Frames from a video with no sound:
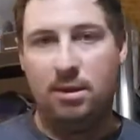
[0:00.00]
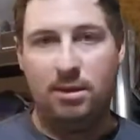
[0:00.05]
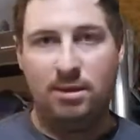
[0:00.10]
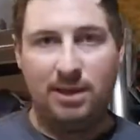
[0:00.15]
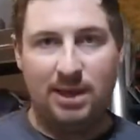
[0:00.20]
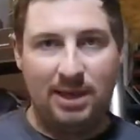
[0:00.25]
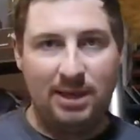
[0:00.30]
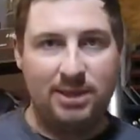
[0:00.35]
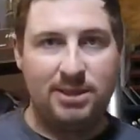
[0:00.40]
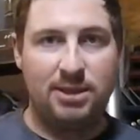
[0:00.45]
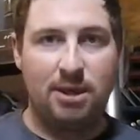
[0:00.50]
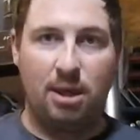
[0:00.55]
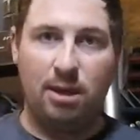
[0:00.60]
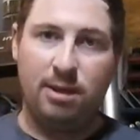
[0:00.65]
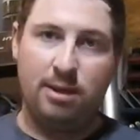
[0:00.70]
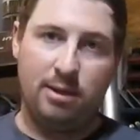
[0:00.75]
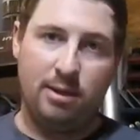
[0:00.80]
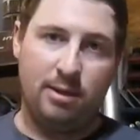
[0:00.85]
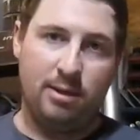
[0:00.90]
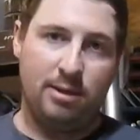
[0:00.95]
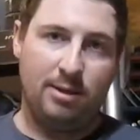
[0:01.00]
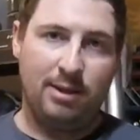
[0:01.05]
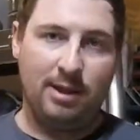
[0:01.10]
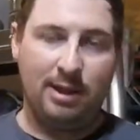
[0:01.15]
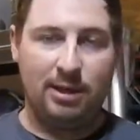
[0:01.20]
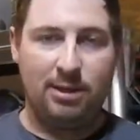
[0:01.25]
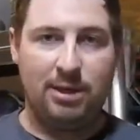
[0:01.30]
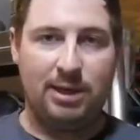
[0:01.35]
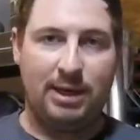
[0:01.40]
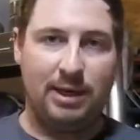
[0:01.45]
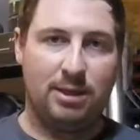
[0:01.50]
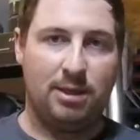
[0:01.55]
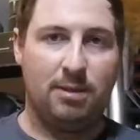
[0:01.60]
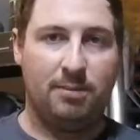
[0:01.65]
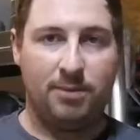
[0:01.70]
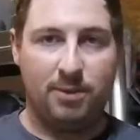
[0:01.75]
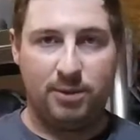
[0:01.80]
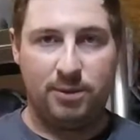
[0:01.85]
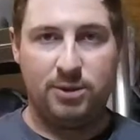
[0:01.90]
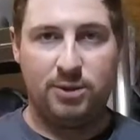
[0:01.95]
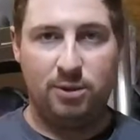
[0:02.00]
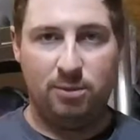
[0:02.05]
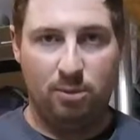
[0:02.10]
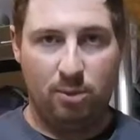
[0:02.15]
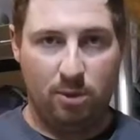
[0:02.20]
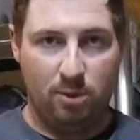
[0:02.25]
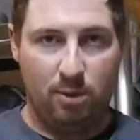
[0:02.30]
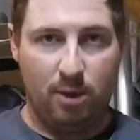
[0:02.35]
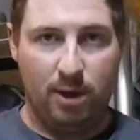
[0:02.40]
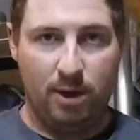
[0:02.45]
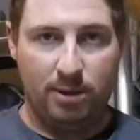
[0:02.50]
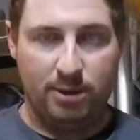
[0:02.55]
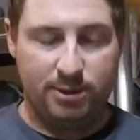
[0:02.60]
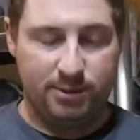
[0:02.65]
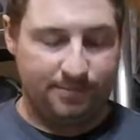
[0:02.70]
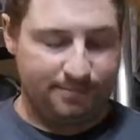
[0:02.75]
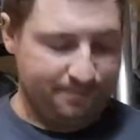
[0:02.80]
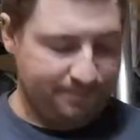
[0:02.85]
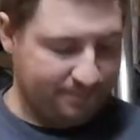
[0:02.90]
Then install it, then connect up those 2 more wires.